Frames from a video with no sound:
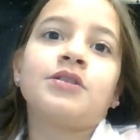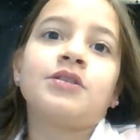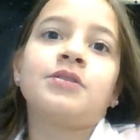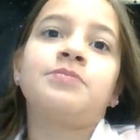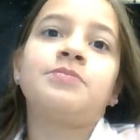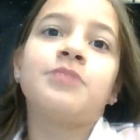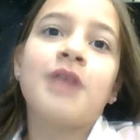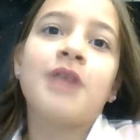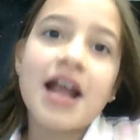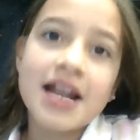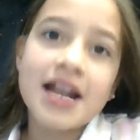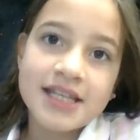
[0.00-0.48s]

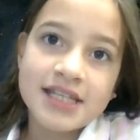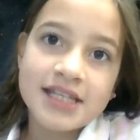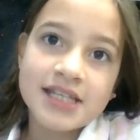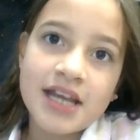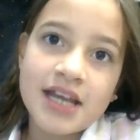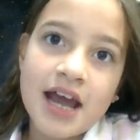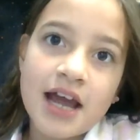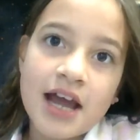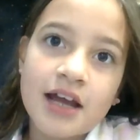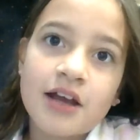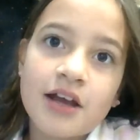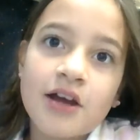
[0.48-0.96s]

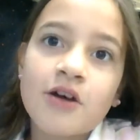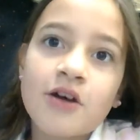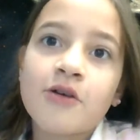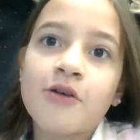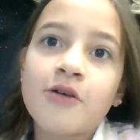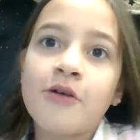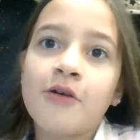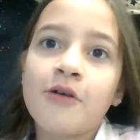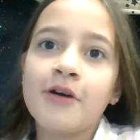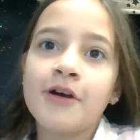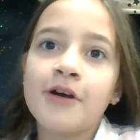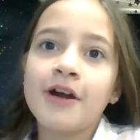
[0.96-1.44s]
breadstick,
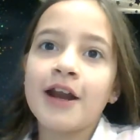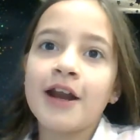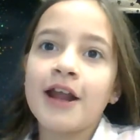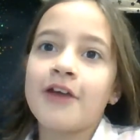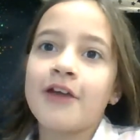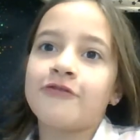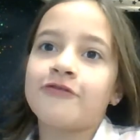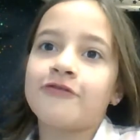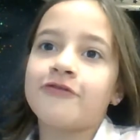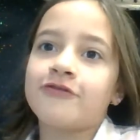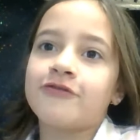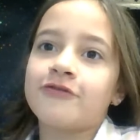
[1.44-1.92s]
corn
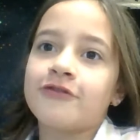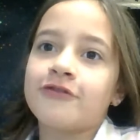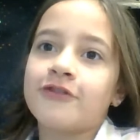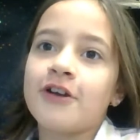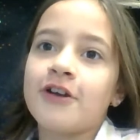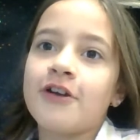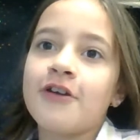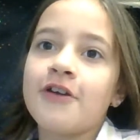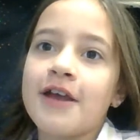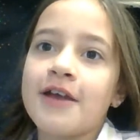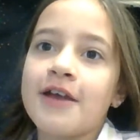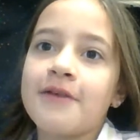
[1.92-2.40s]
and
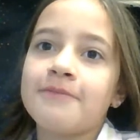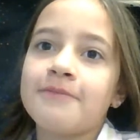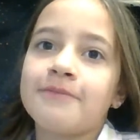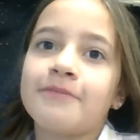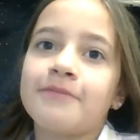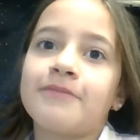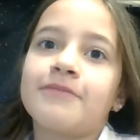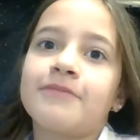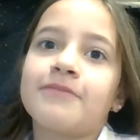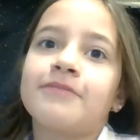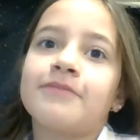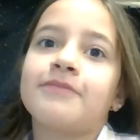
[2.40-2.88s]
fruit and
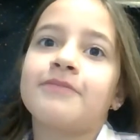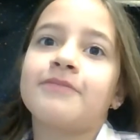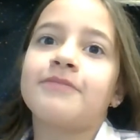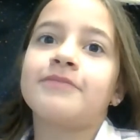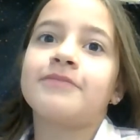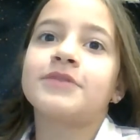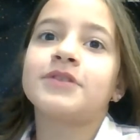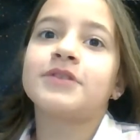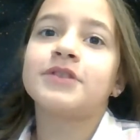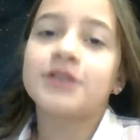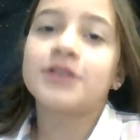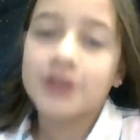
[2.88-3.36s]

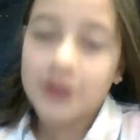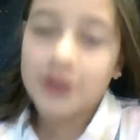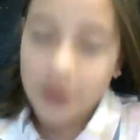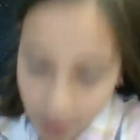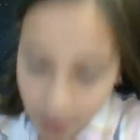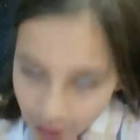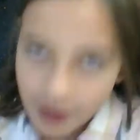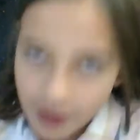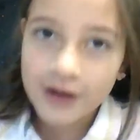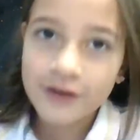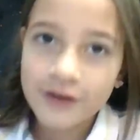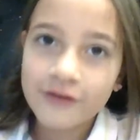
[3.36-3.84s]

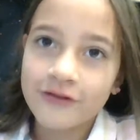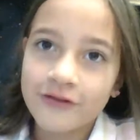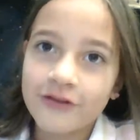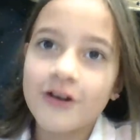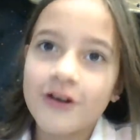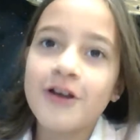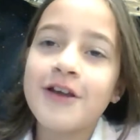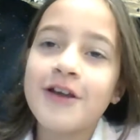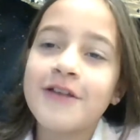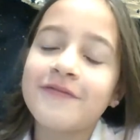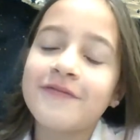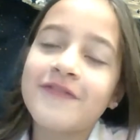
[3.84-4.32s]
corn,
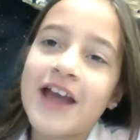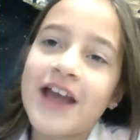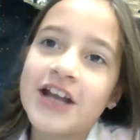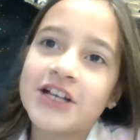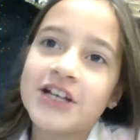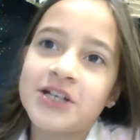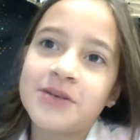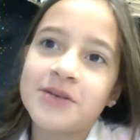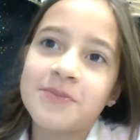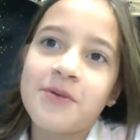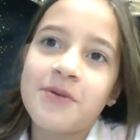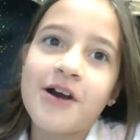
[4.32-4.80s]
fruit and
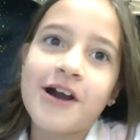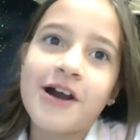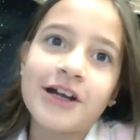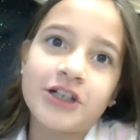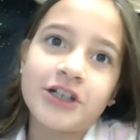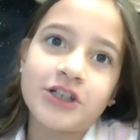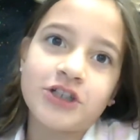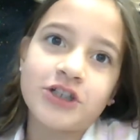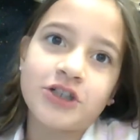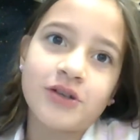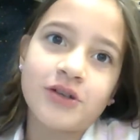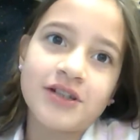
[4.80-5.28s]
veggie bar,
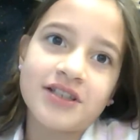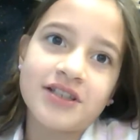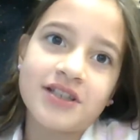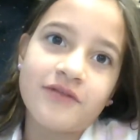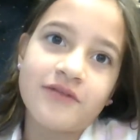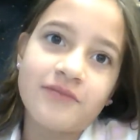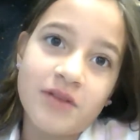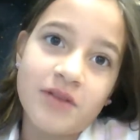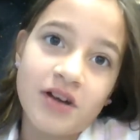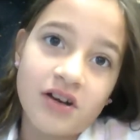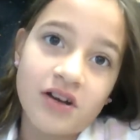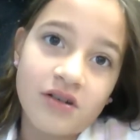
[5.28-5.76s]
and choice
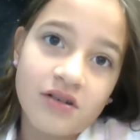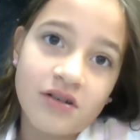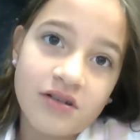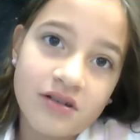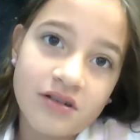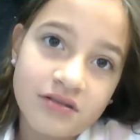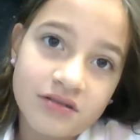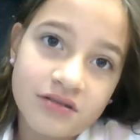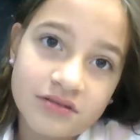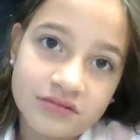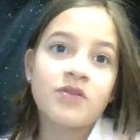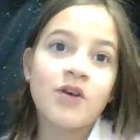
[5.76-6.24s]
of milk.
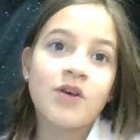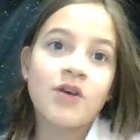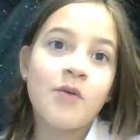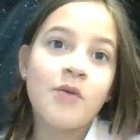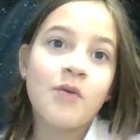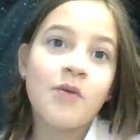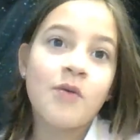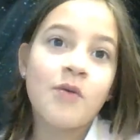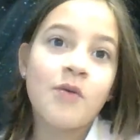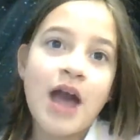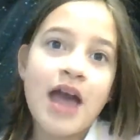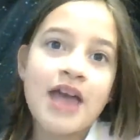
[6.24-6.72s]

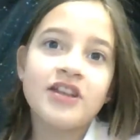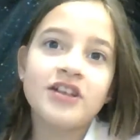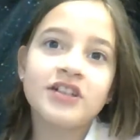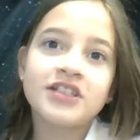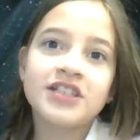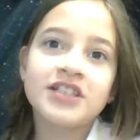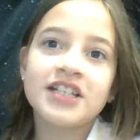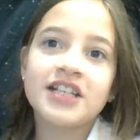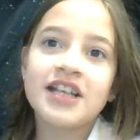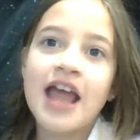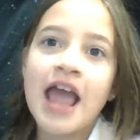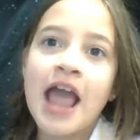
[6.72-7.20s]
Weather
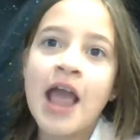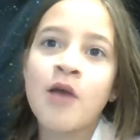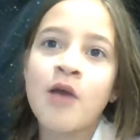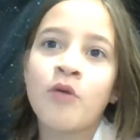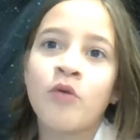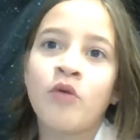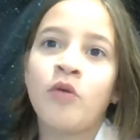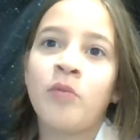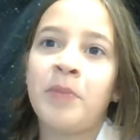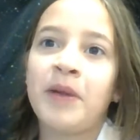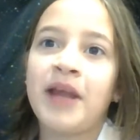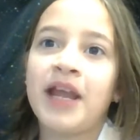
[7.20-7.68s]
today will
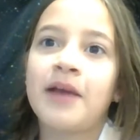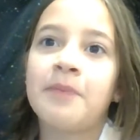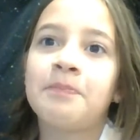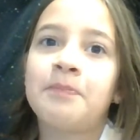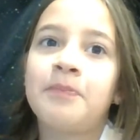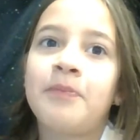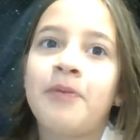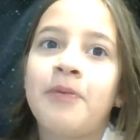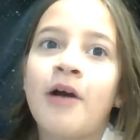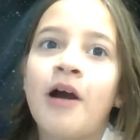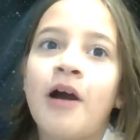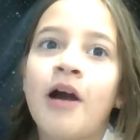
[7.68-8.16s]
be
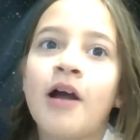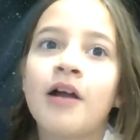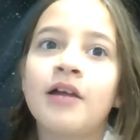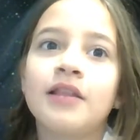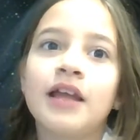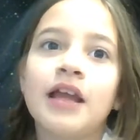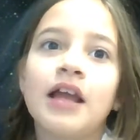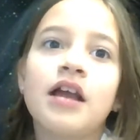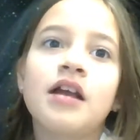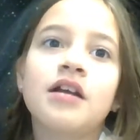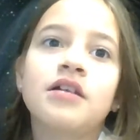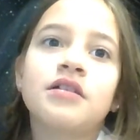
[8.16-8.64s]
partly
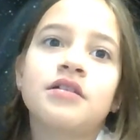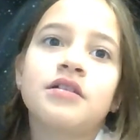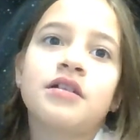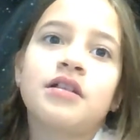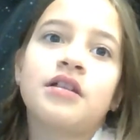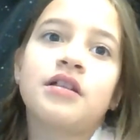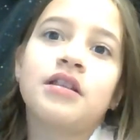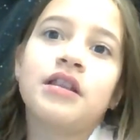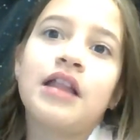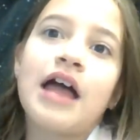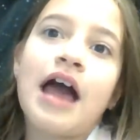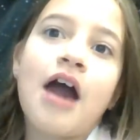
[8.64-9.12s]

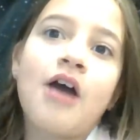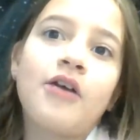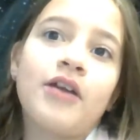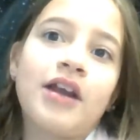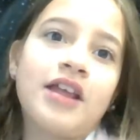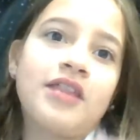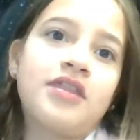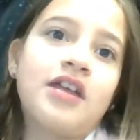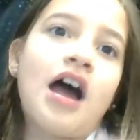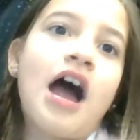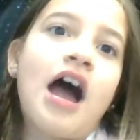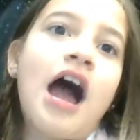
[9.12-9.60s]
cloudy.
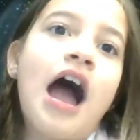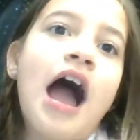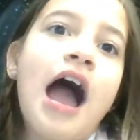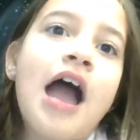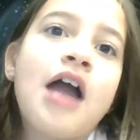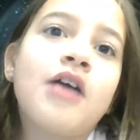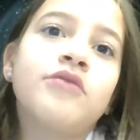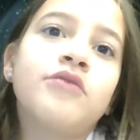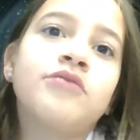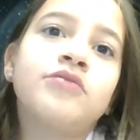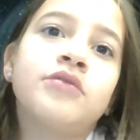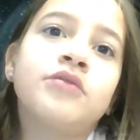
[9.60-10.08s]
The high
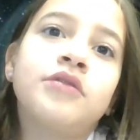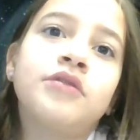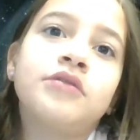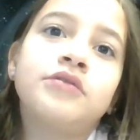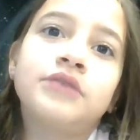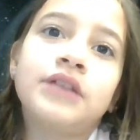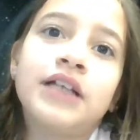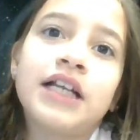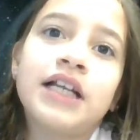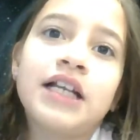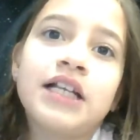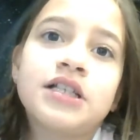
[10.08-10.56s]
will
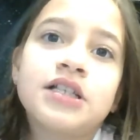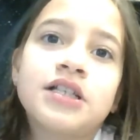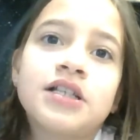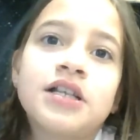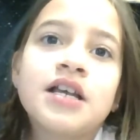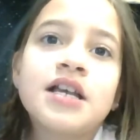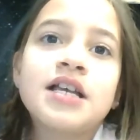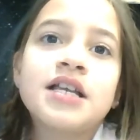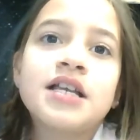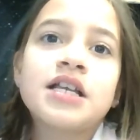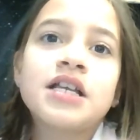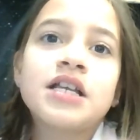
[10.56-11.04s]
reach
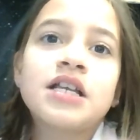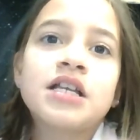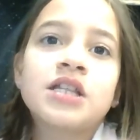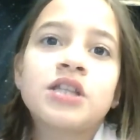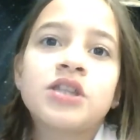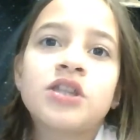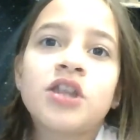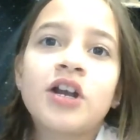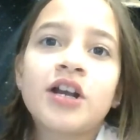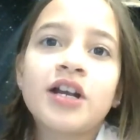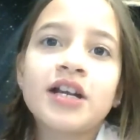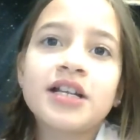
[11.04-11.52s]

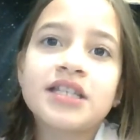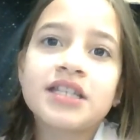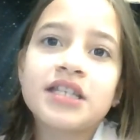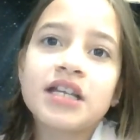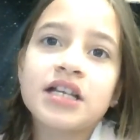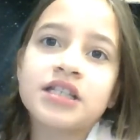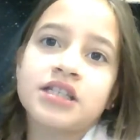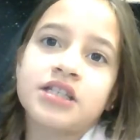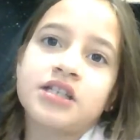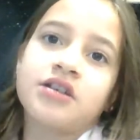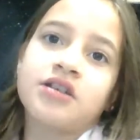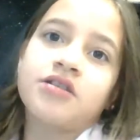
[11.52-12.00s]
36
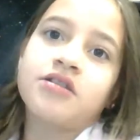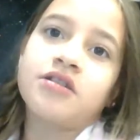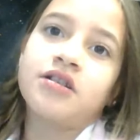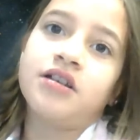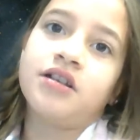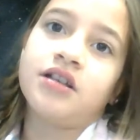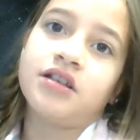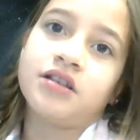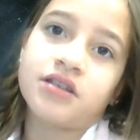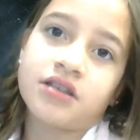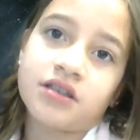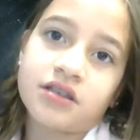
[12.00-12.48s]

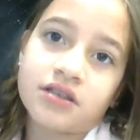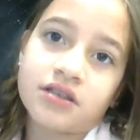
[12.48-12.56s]
degrees.